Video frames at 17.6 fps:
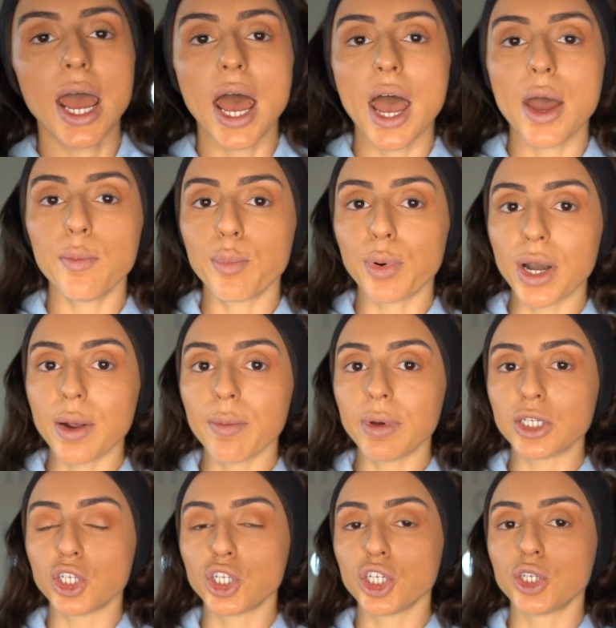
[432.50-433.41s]
and pretty
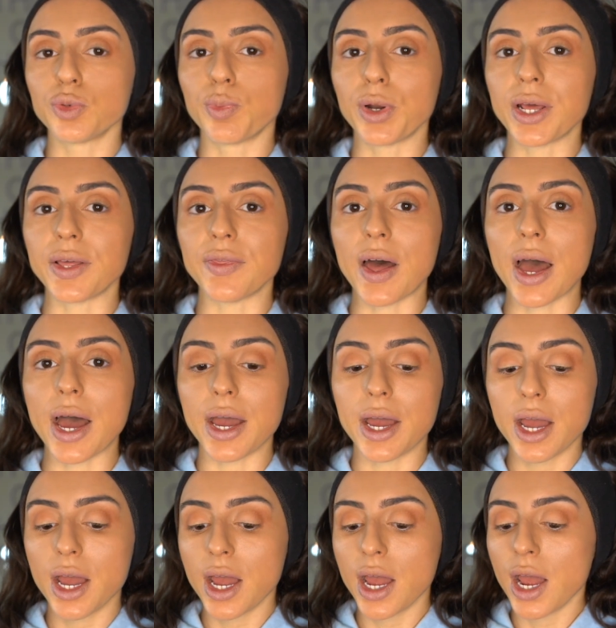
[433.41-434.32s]
much just putting
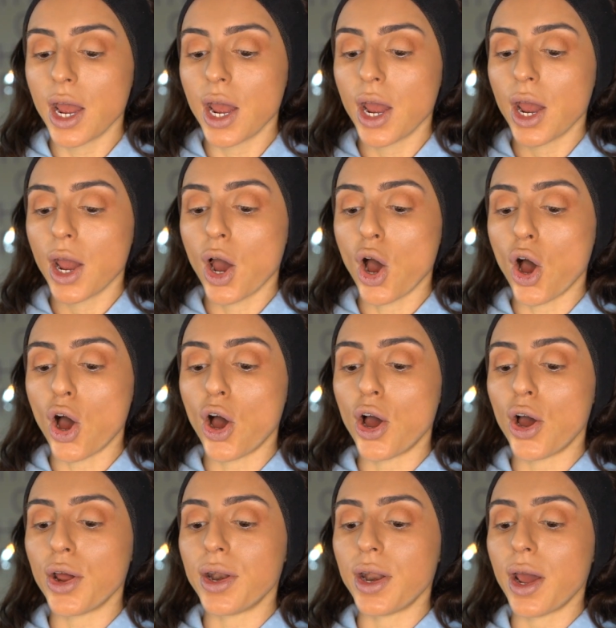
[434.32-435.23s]
that
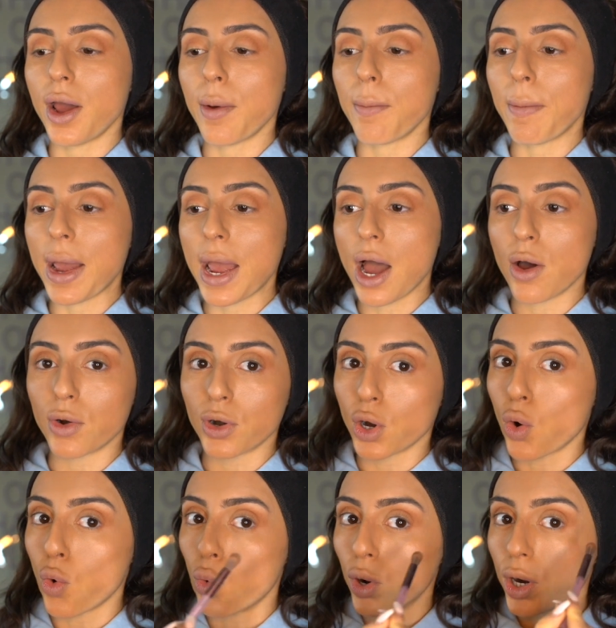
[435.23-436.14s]
on my
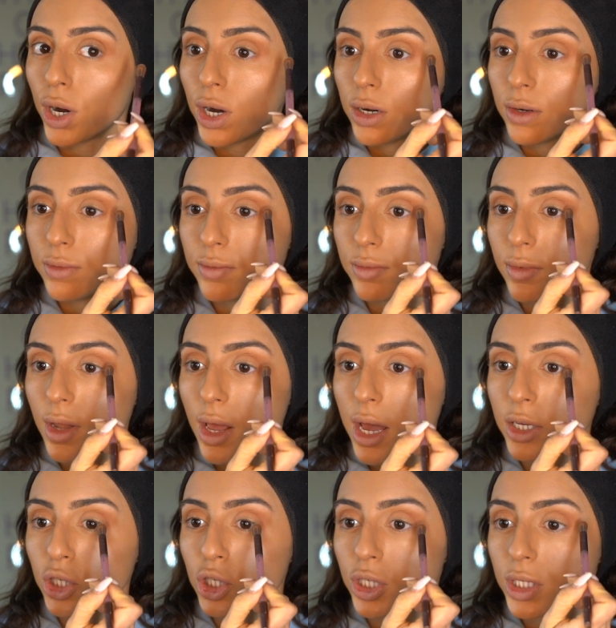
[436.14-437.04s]
outer corner
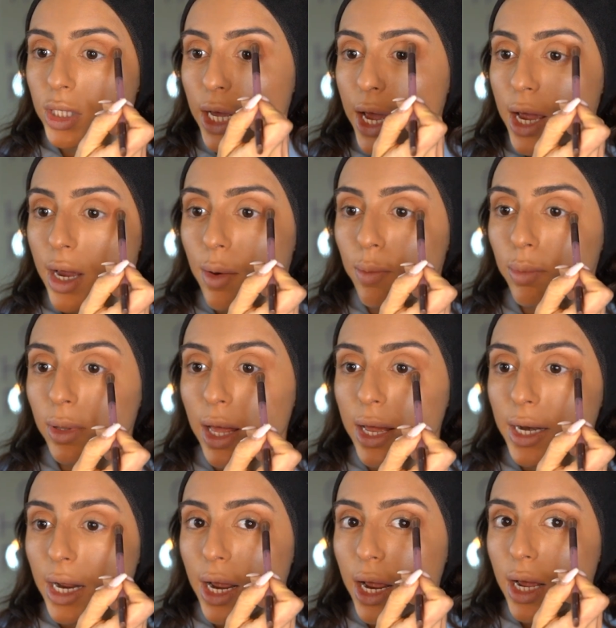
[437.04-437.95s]
and just like
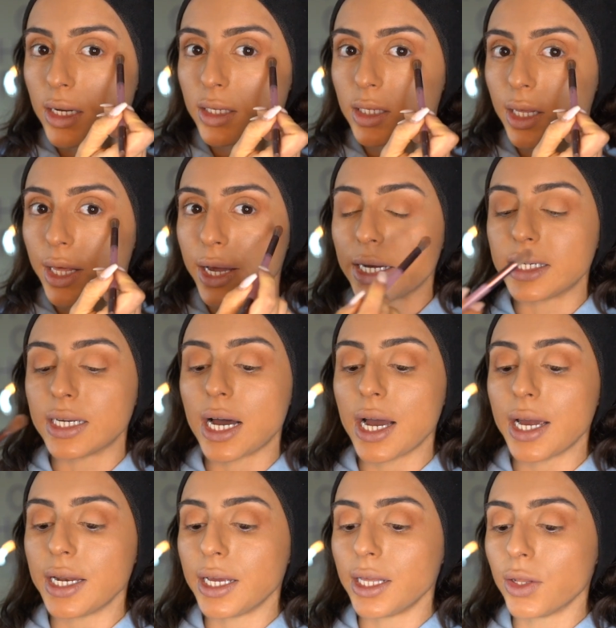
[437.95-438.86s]
blending it into like a
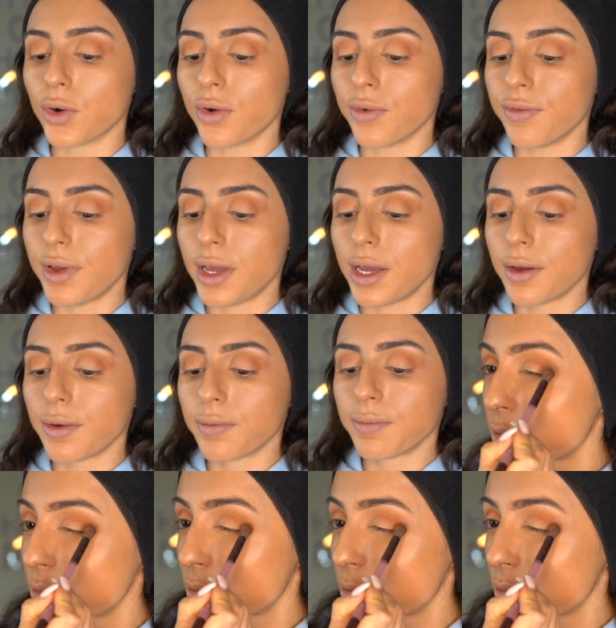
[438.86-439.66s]
tiny little V.